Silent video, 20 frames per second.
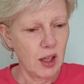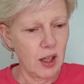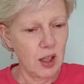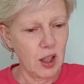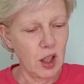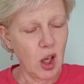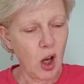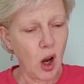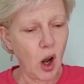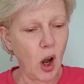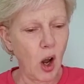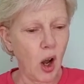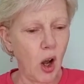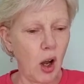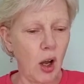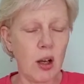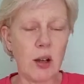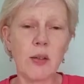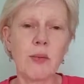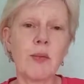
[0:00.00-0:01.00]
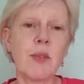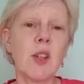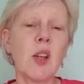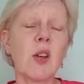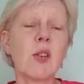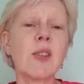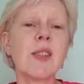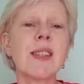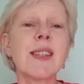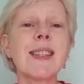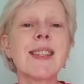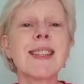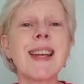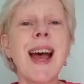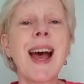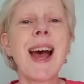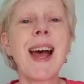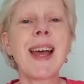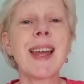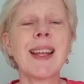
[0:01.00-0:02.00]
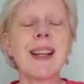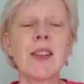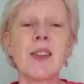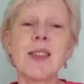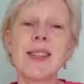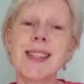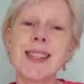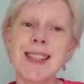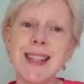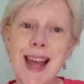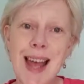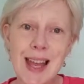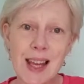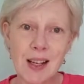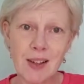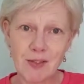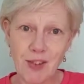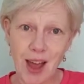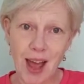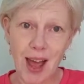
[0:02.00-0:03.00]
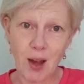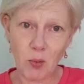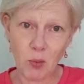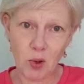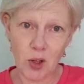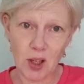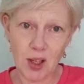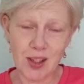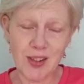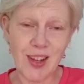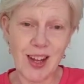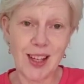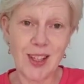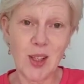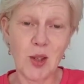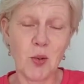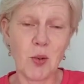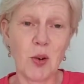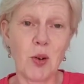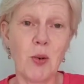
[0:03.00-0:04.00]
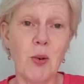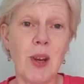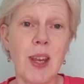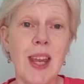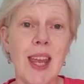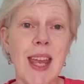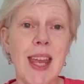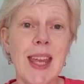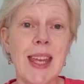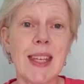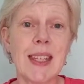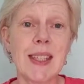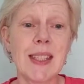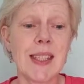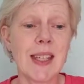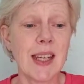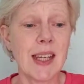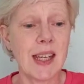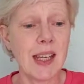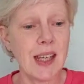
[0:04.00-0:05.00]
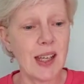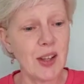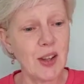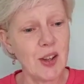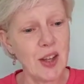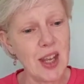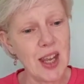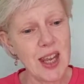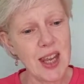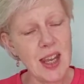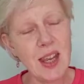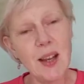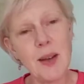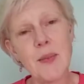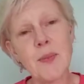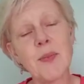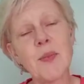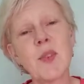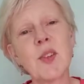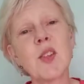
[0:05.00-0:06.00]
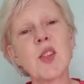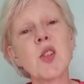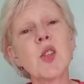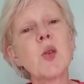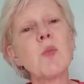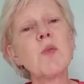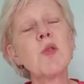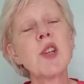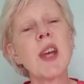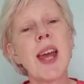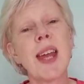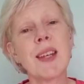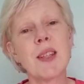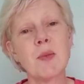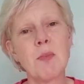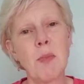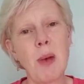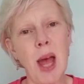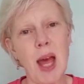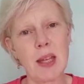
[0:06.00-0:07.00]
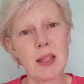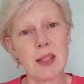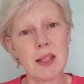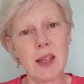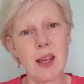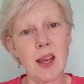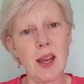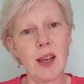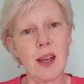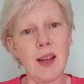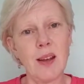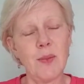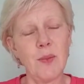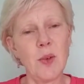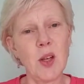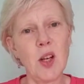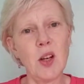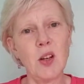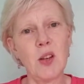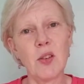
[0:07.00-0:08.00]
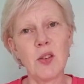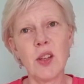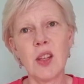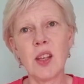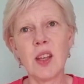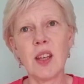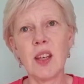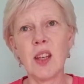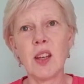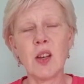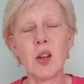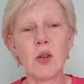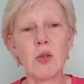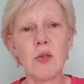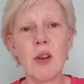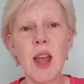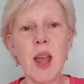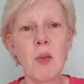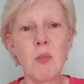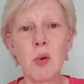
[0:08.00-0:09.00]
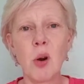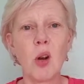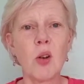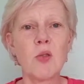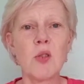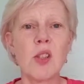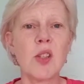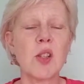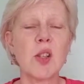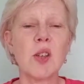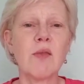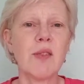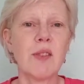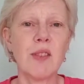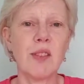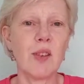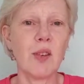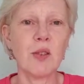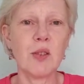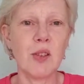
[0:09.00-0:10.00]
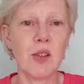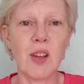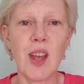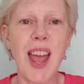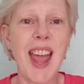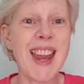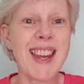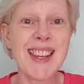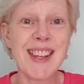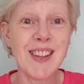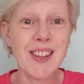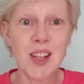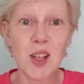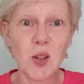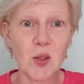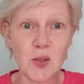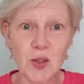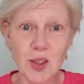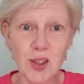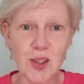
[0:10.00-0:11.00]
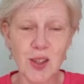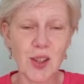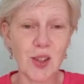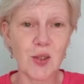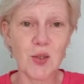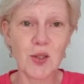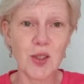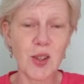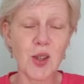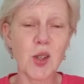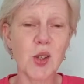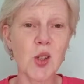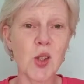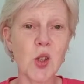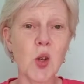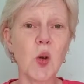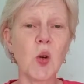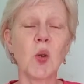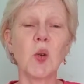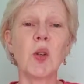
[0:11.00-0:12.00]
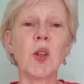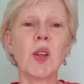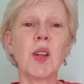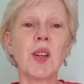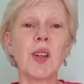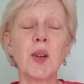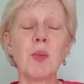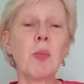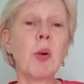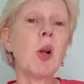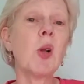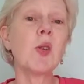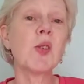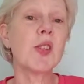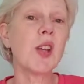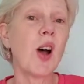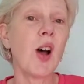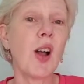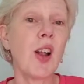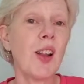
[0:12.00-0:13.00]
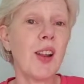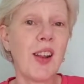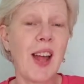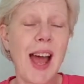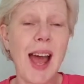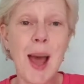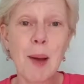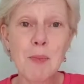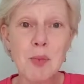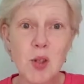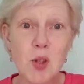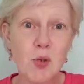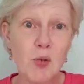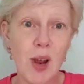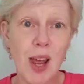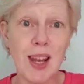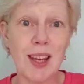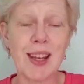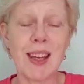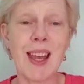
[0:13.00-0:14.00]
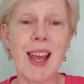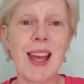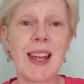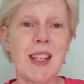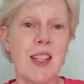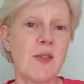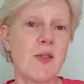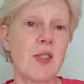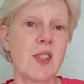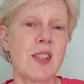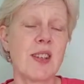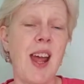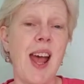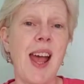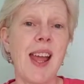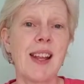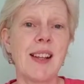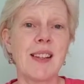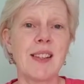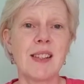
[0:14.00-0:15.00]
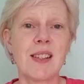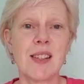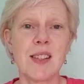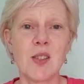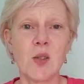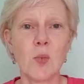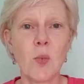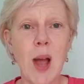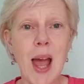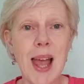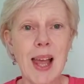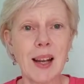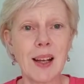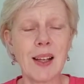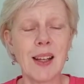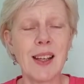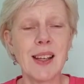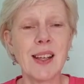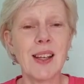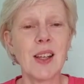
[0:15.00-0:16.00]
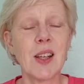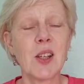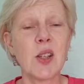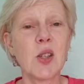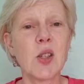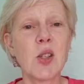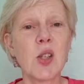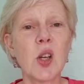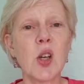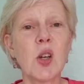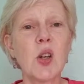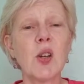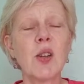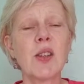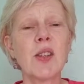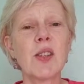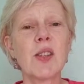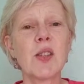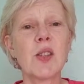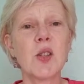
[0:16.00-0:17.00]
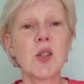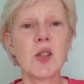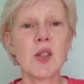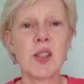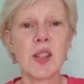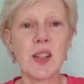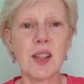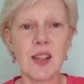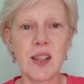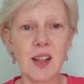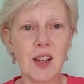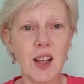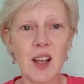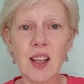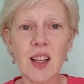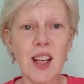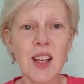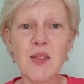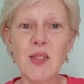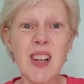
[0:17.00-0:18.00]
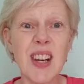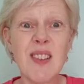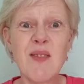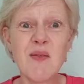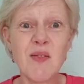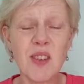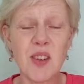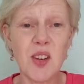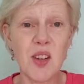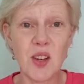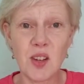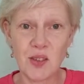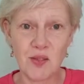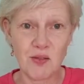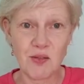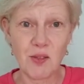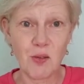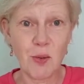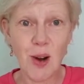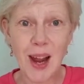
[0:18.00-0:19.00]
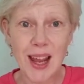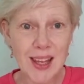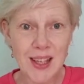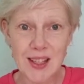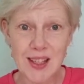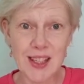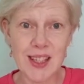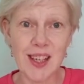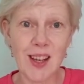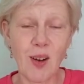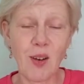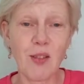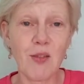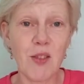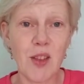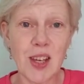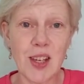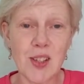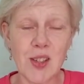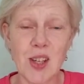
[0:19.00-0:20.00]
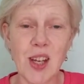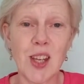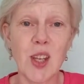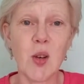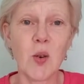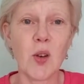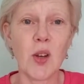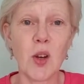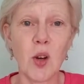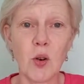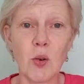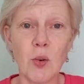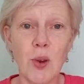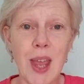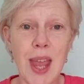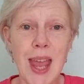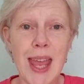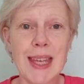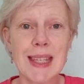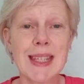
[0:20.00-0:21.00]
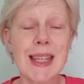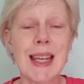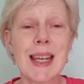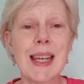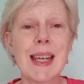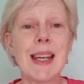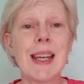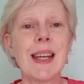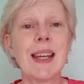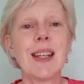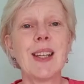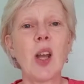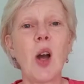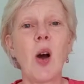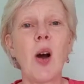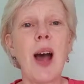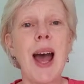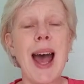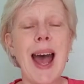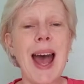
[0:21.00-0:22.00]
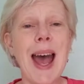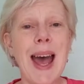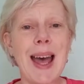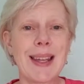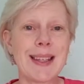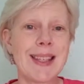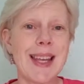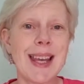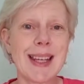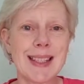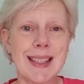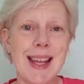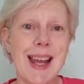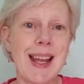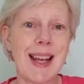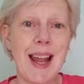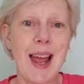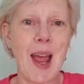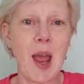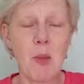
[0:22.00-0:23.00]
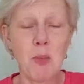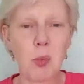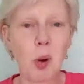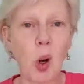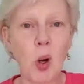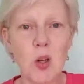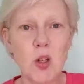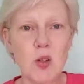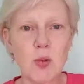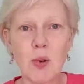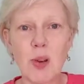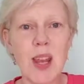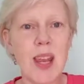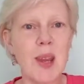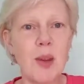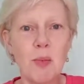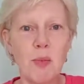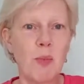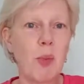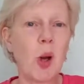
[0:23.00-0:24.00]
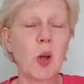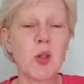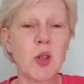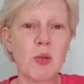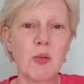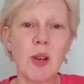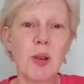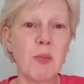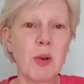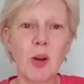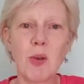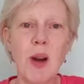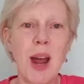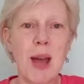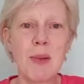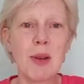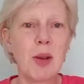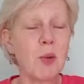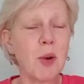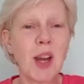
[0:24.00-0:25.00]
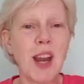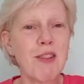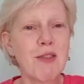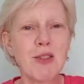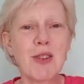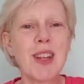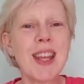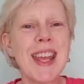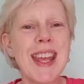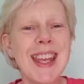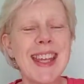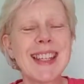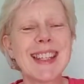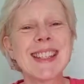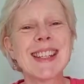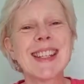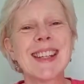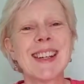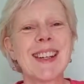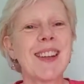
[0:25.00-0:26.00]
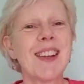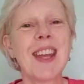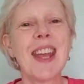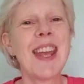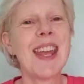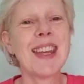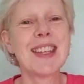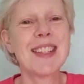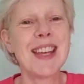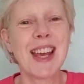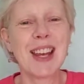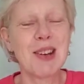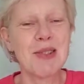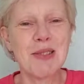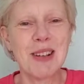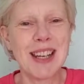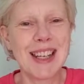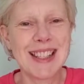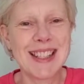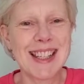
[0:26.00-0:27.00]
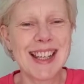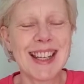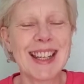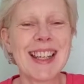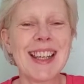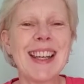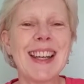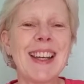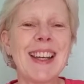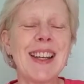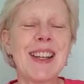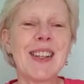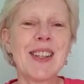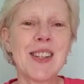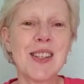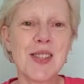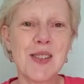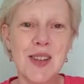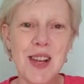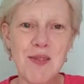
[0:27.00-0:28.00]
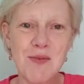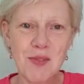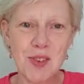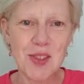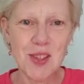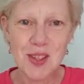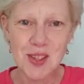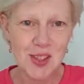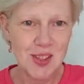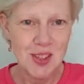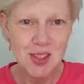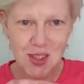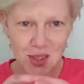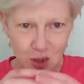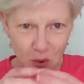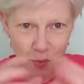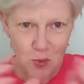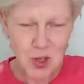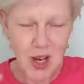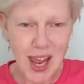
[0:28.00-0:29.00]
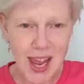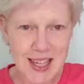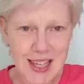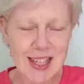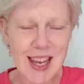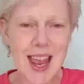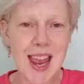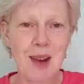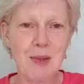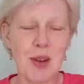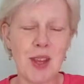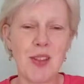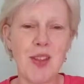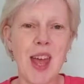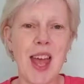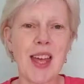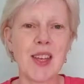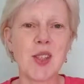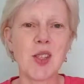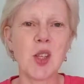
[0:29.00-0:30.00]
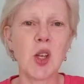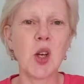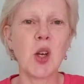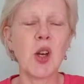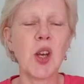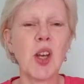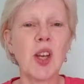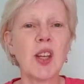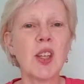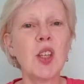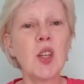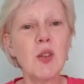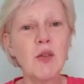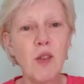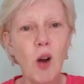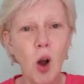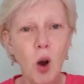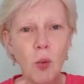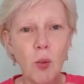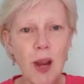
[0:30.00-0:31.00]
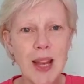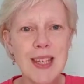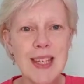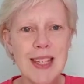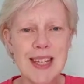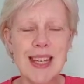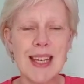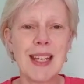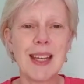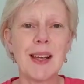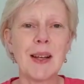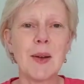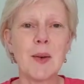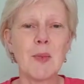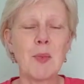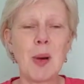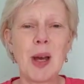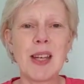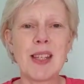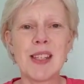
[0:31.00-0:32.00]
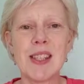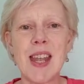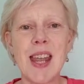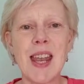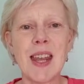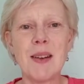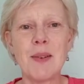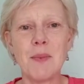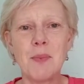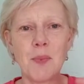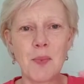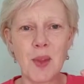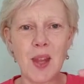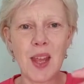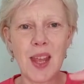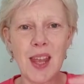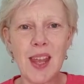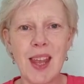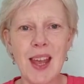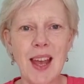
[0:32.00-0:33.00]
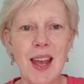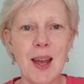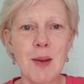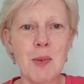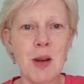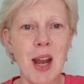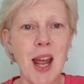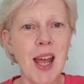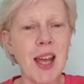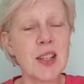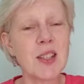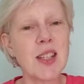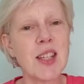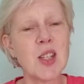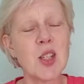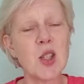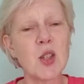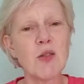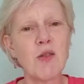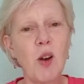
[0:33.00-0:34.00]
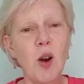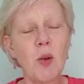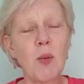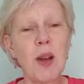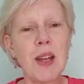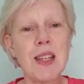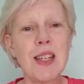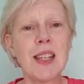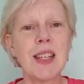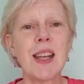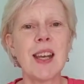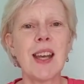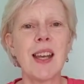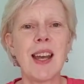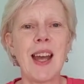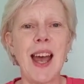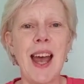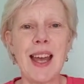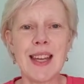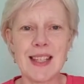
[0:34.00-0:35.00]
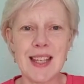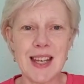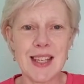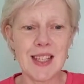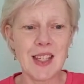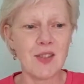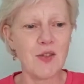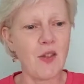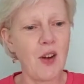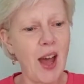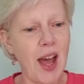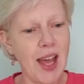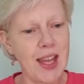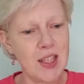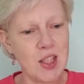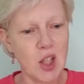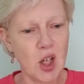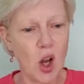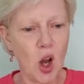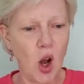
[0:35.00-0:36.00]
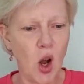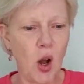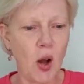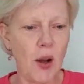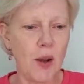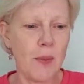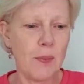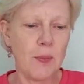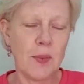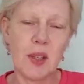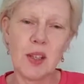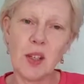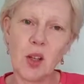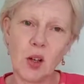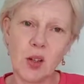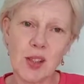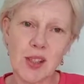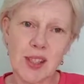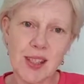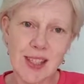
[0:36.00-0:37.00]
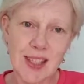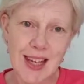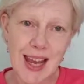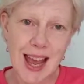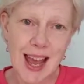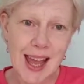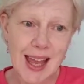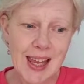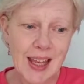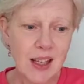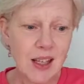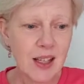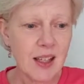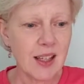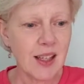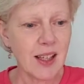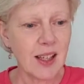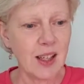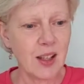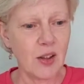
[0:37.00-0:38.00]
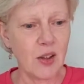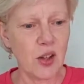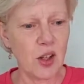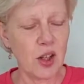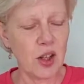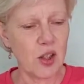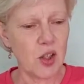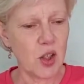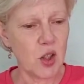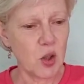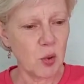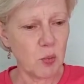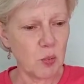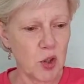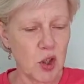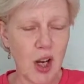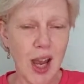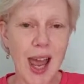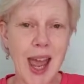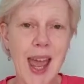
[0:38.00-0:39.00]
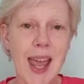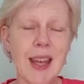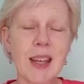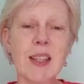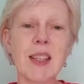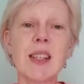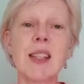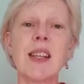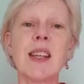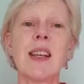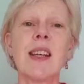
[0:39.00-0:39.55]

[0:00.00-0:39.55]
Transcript: your style, the style of artwork that you create, the subject matter. You know, you can create embroideries under anything under the sun, plus all the abstract kind of styles as well. So there's just a kind of an infinite variety of things that you can create your art, textile art, embroidery, pottery, macrame, whatever it is, cake decorating. There's an infinite subject area there. So you've already, by saying, hey, I'm an artist, you've already identified your style, the subject,